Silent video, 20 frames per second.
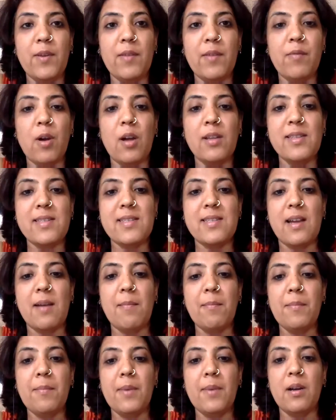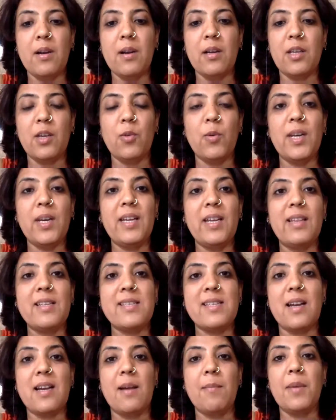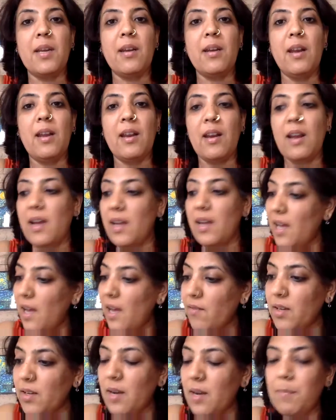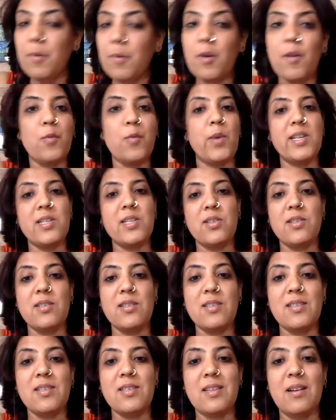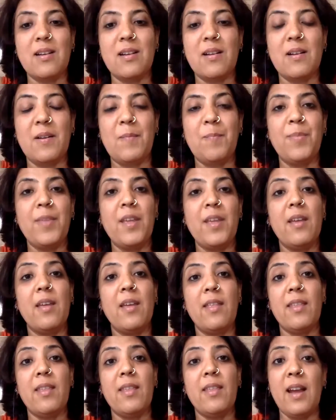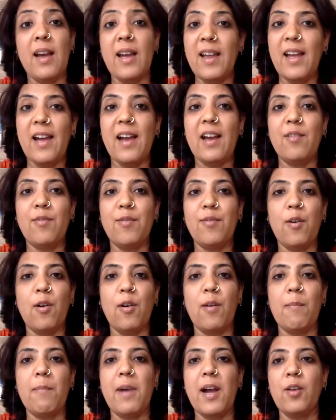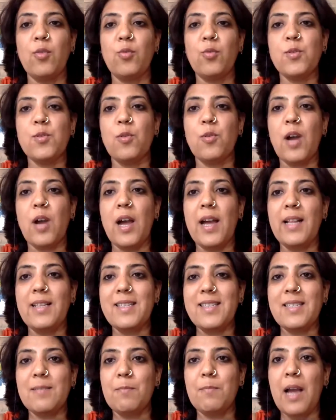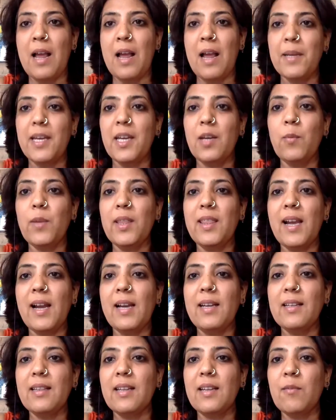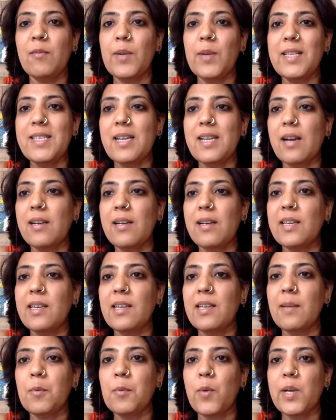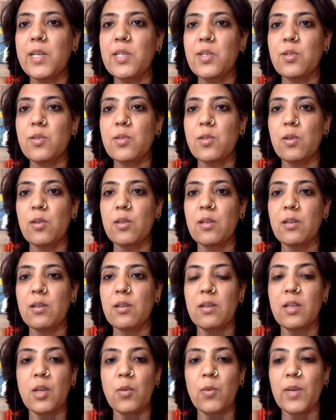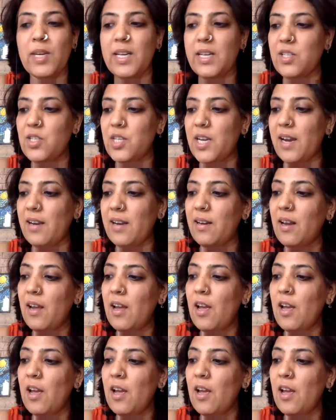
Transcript: We've got some Q&A that's come in, and I have a couple of questions that I had for Bhanu. So I'll begin with that, and then we'll start taking up questions on the Q&A chat.